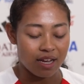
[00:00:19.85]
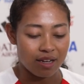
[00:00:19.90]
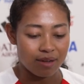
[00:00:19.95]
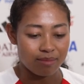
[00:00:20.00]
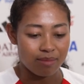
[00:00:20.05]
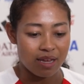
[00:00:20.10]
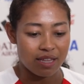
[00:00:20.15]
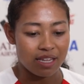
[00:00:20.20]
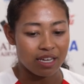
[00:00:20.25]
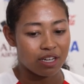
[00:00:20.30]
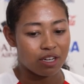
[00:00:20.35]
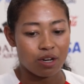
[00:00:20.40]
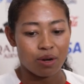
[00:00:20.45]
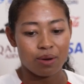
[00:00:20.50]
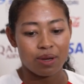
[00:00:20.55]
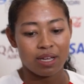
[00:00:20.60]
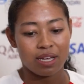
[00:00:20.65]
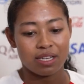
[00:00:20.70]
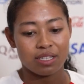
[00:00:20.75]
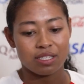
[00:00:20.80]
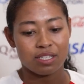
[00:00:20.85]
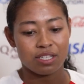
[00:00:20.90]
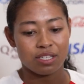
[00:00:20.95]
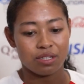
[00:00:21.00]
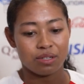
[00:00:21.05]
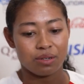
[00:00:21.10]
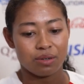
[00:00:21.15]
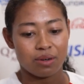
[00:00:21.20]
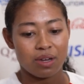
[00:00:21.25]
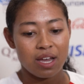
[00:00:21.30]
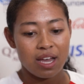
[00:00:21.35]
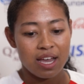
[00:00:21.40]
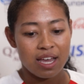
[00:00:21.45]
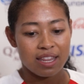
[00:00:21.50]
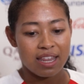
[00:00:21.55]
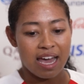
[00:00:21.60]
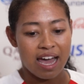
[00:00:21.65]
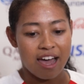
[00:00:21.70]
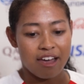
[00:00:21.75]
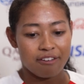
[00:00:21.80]
Um, I think going into
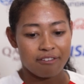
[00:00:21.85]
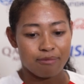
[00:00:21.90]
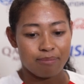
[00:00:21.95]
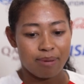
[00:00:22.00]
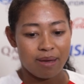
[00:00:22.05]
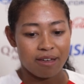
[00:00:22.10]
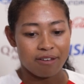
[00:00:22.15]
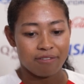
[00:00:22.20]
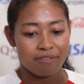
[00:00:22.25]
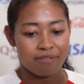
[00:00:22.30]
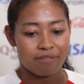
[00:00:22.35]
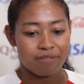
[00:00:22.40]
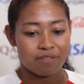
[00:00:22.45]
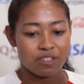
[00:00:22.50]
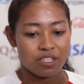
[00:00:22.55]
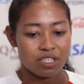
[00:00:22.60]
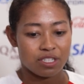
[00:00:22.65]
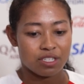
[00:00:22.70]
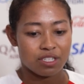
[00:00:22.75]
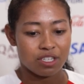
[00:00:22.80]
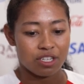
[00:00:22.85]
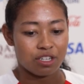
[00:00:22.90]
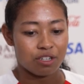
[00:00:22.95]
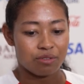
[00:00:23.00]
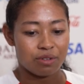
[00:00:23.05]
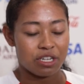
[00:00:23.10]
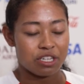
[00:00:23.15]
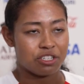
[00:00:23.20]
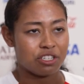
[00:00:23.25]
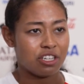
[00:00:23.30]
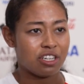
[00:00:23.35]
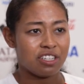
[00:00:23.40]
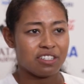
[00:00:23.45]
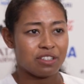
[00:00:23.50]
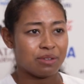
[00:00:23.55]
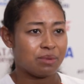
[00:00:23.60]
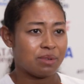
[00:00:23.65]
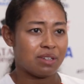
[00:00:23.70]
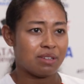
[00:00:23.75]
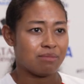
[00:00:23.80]
the half, Bev just you know reassured
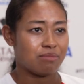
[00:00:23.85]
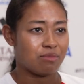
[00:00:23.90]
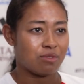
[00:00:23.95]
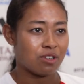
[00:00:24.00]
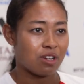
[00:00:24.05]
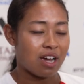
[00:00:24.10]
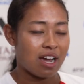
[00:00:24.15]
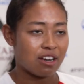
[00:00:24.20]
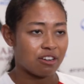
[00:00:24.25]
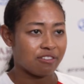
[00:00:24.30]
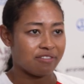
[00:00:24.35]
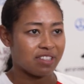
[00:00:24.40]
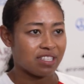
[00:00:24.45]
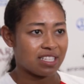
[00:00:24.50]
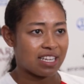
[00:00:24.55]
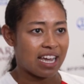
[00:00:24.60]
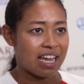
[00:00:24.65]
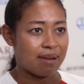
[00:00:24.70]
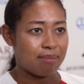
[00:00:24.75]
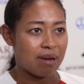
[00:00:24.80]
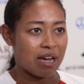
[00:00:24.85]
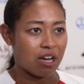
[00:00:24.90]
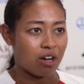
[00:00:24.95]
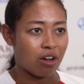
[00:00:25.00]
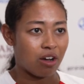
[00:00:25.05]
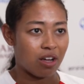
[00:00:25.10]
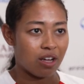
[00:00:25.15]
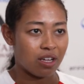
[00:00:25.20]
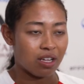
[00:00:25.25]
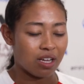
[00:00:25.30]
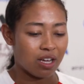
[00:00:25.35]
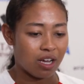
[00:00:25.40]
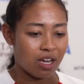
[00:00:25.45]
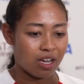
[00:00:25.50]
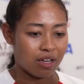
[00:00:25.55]
us that we're, we're not out of this game at all.